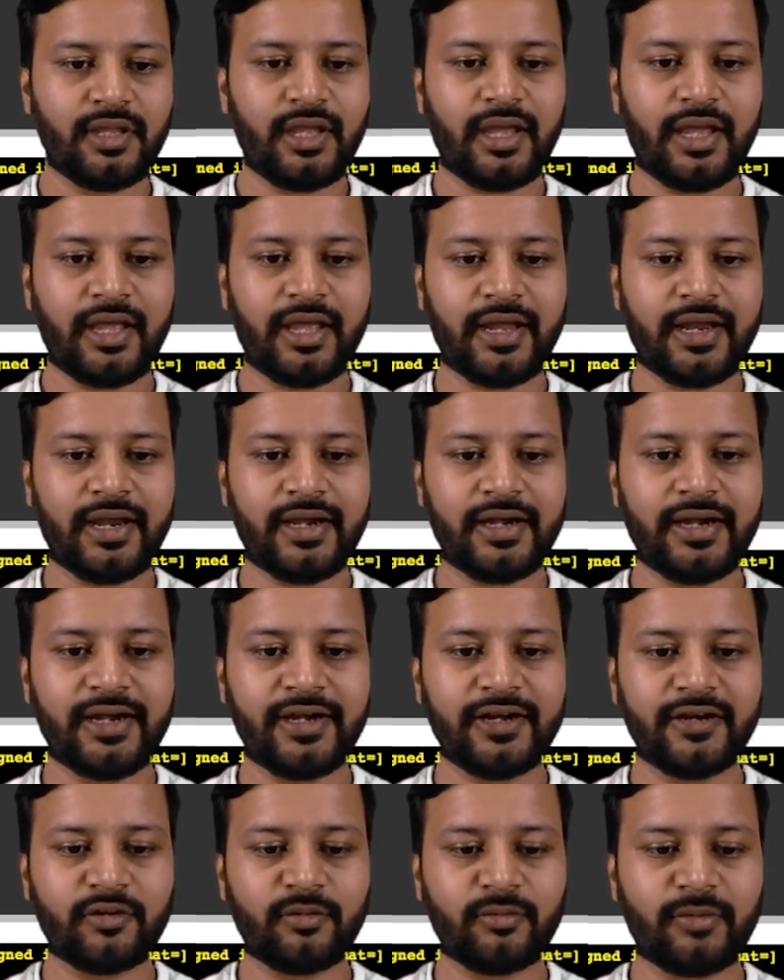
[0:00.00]
and
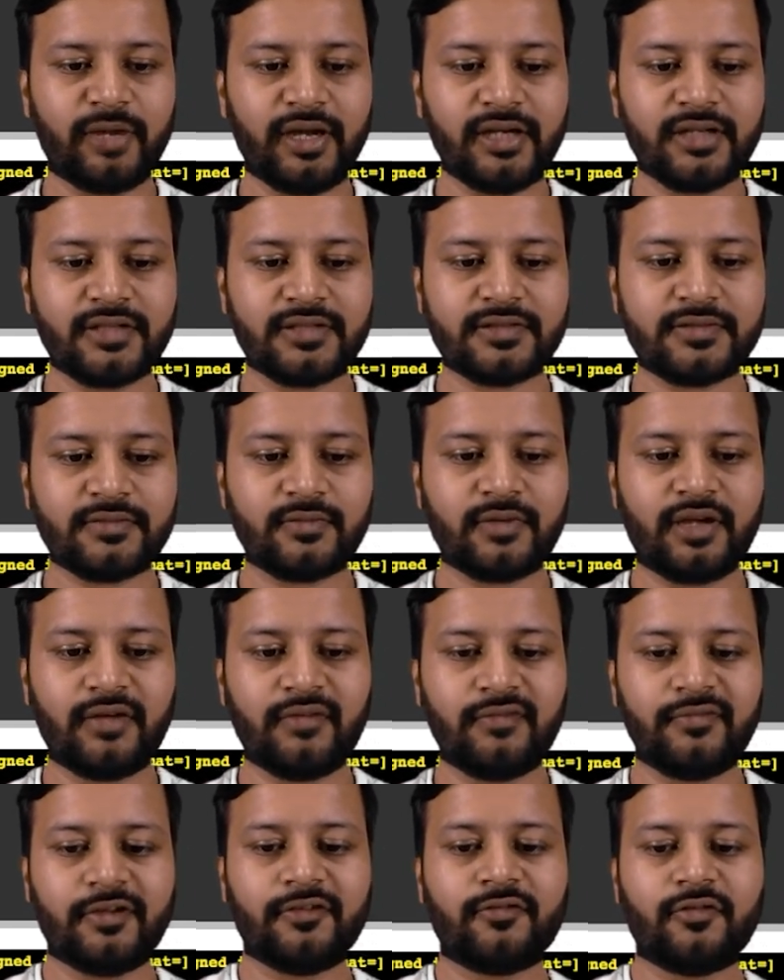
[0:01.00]
enter your marks.
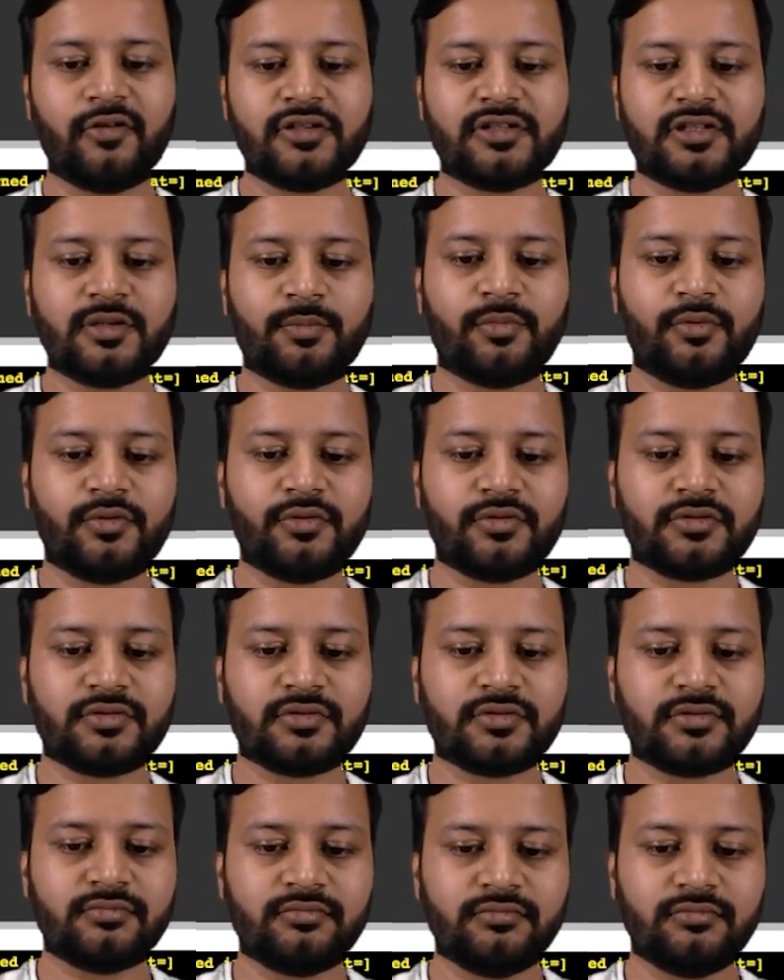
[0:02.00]
We have got,
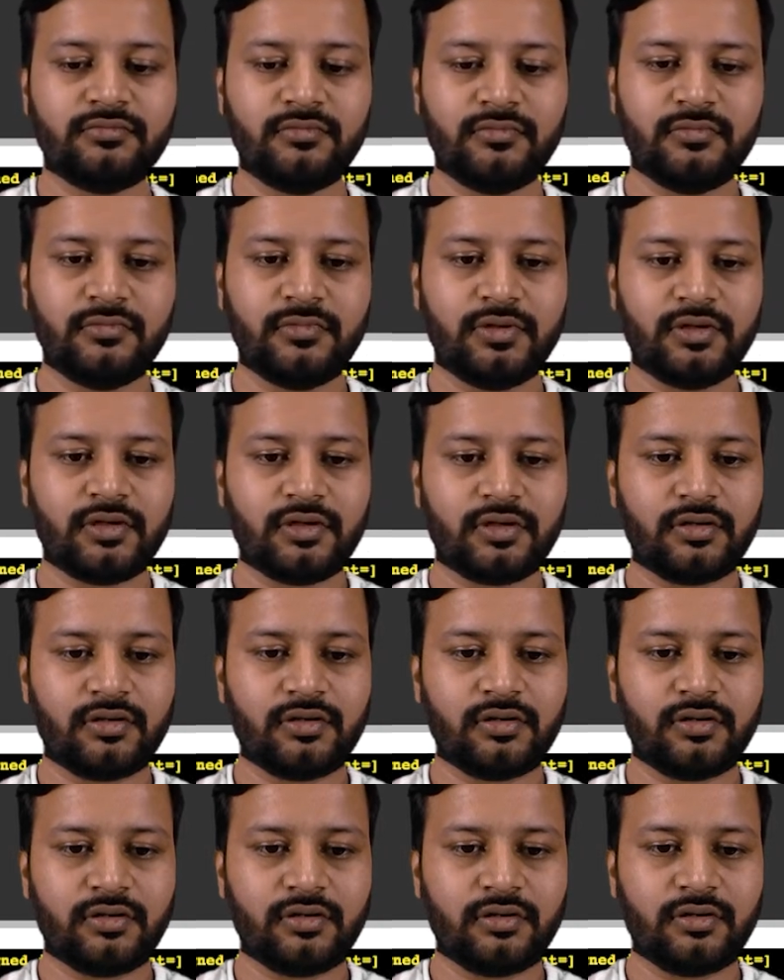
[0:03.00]
suppose,
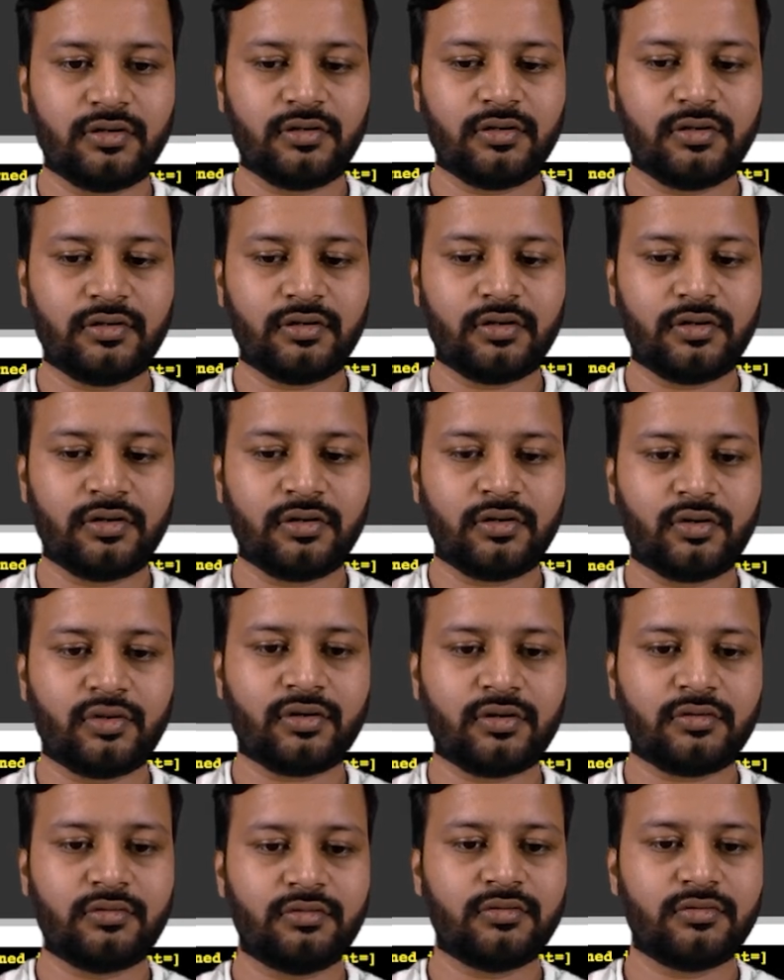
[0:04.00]
uh,
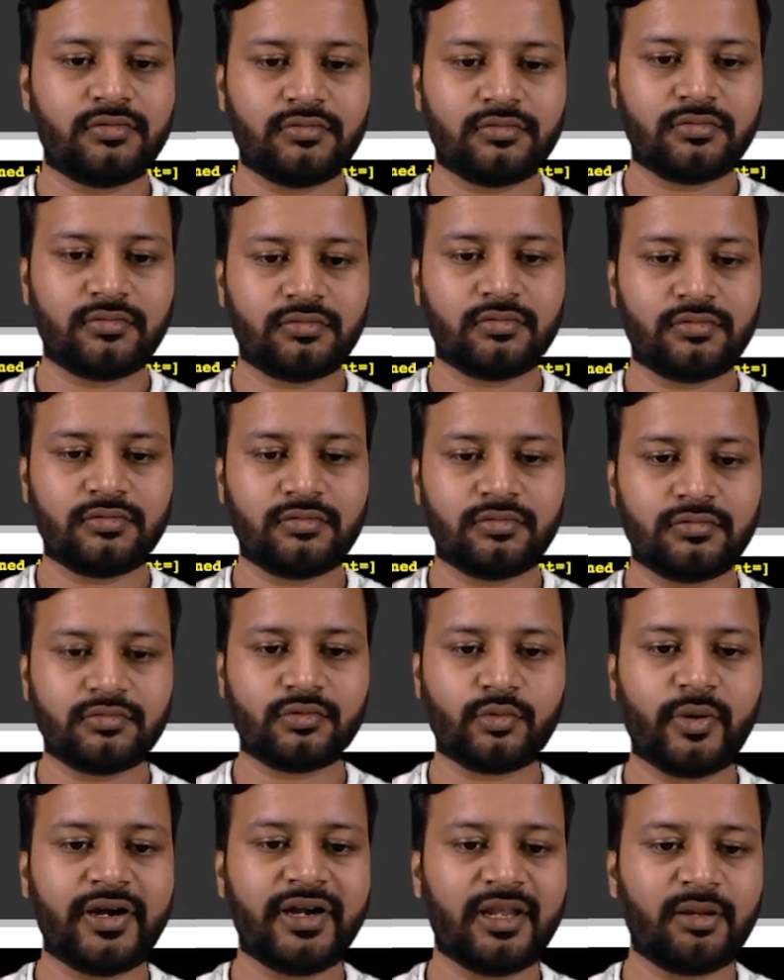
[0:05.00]

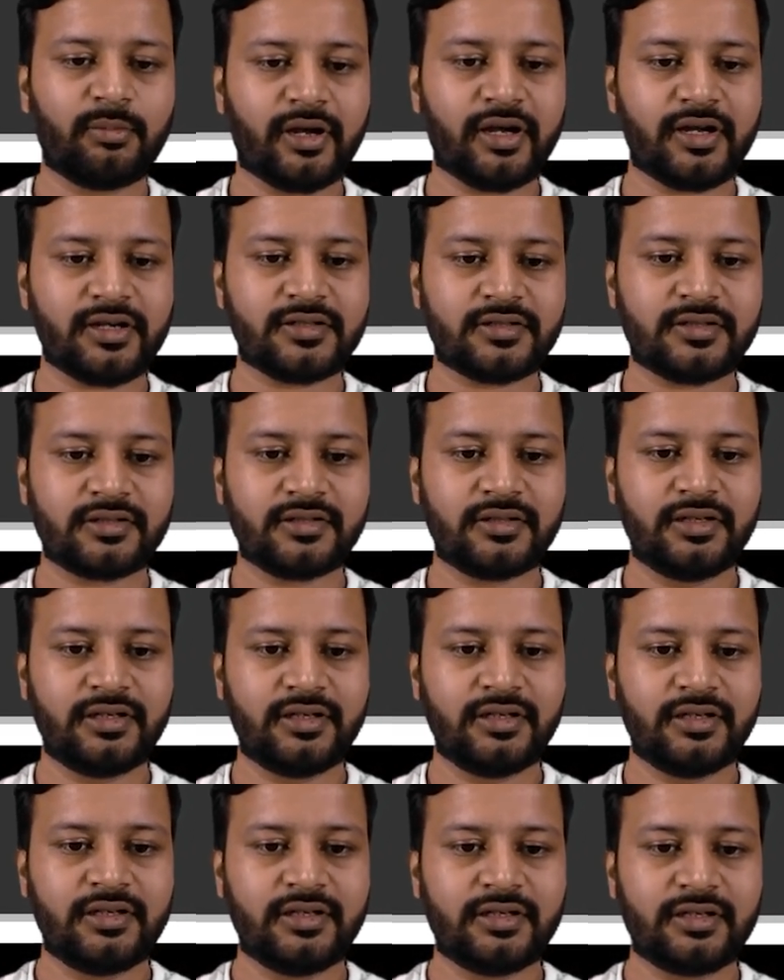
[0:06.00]
20 marks,
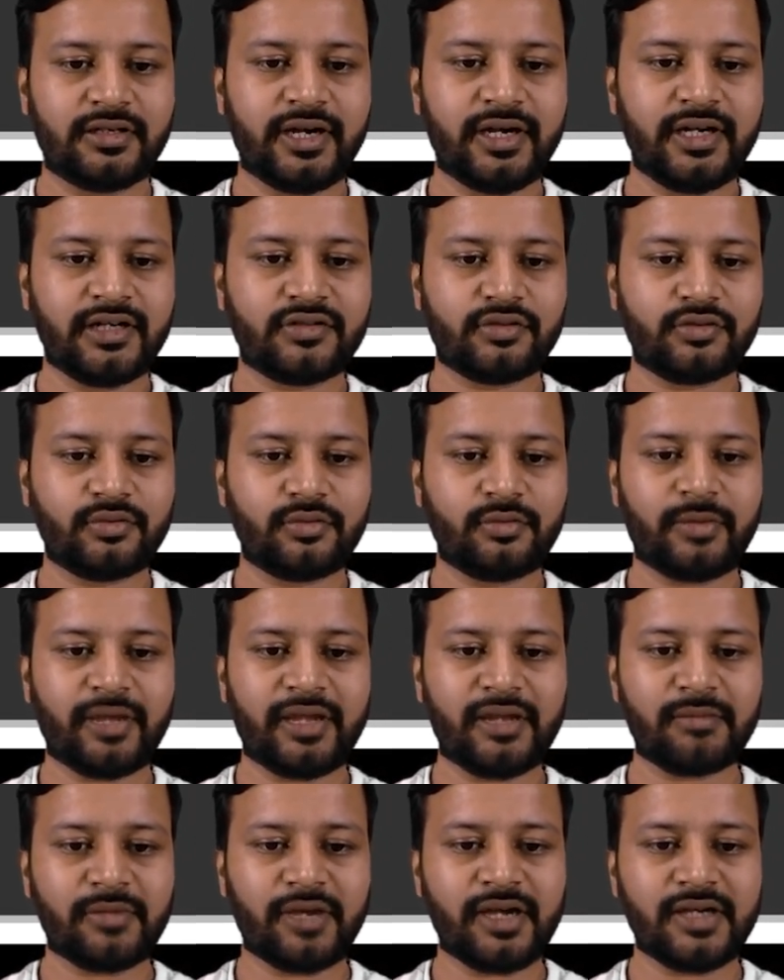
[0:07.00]
right? So
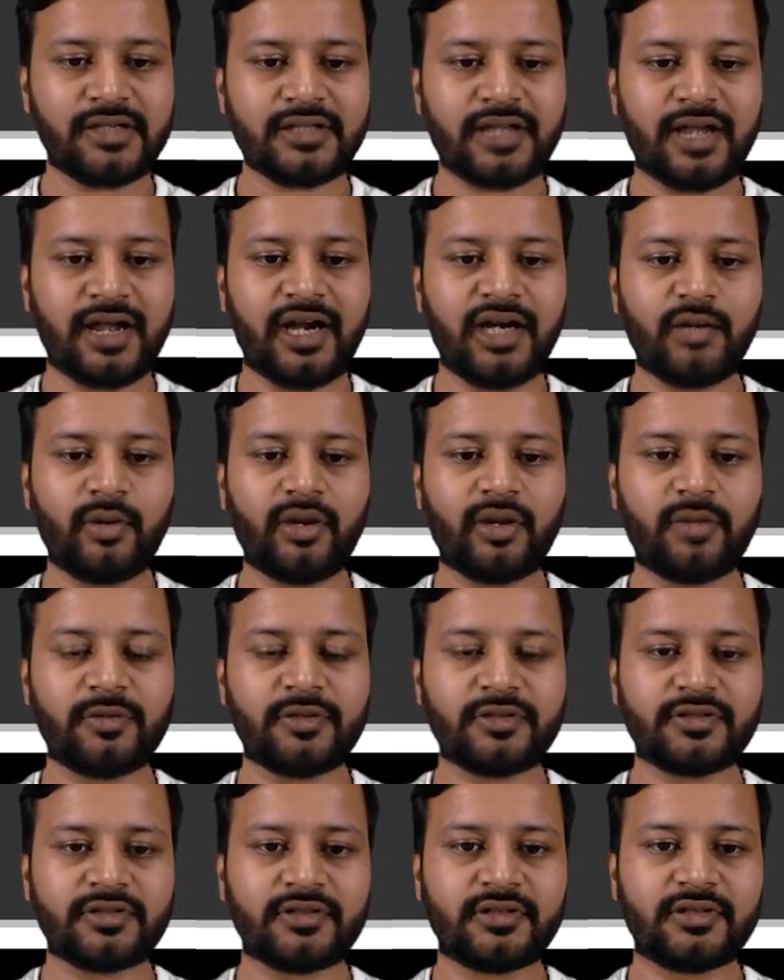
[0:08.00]
my marks are
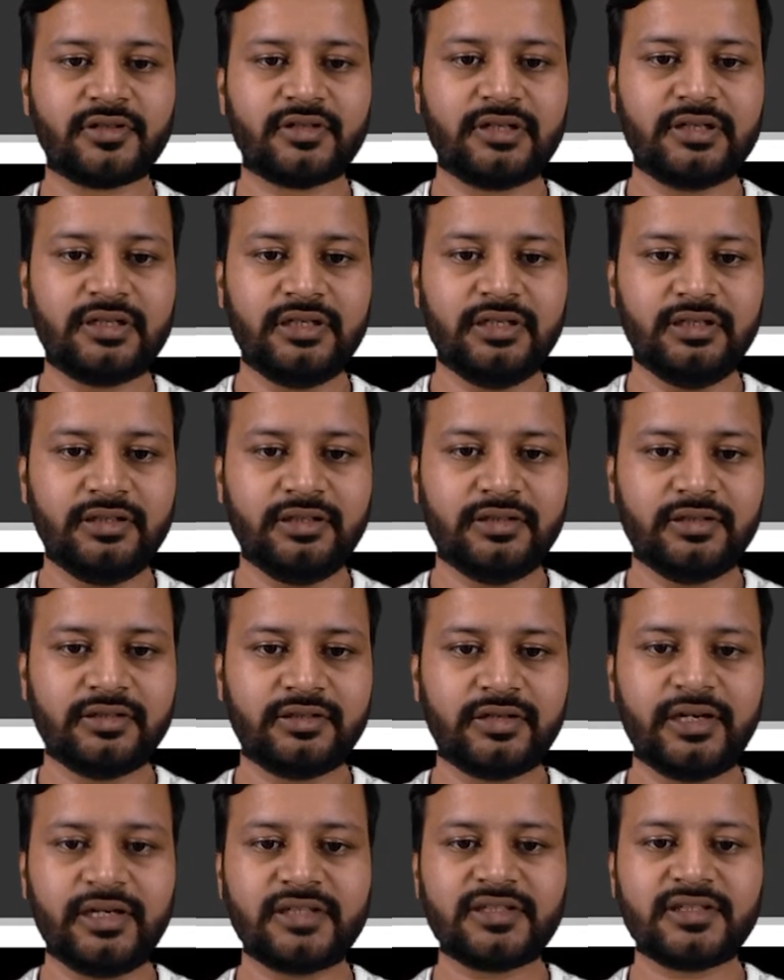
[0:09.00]
20%,
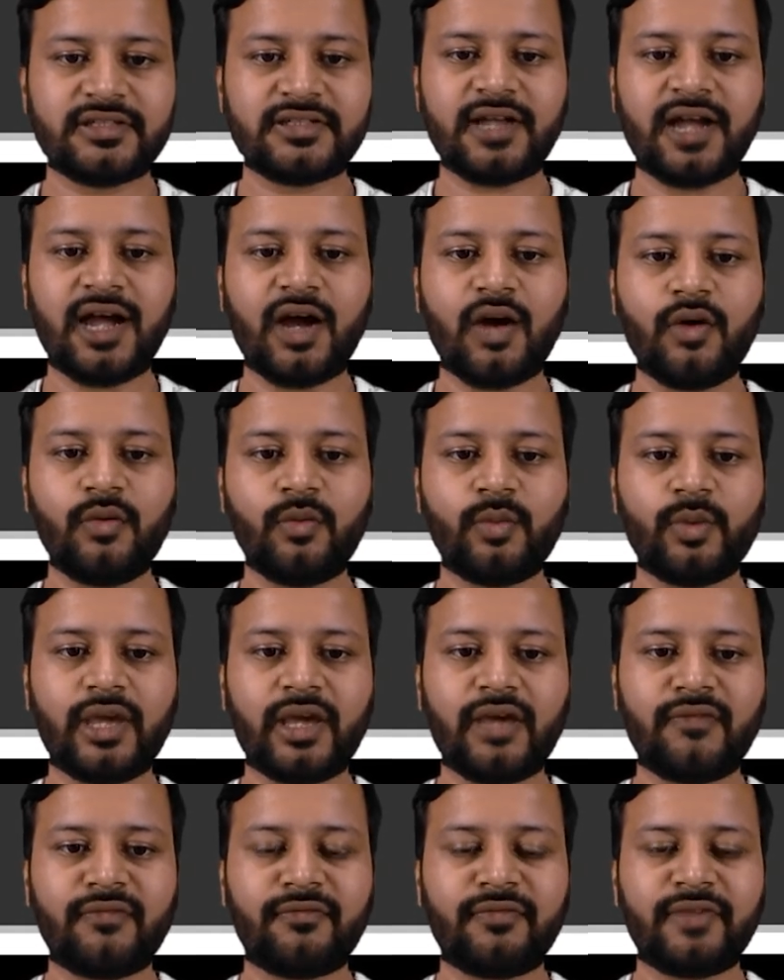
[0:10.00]
right? This is how we
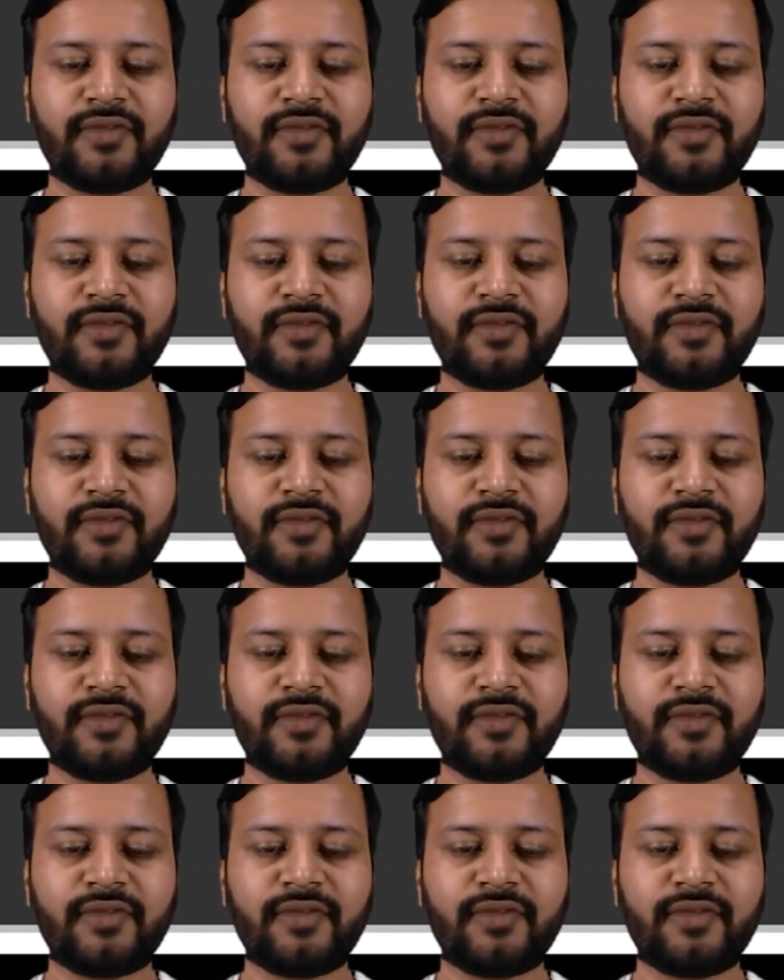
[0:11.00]
have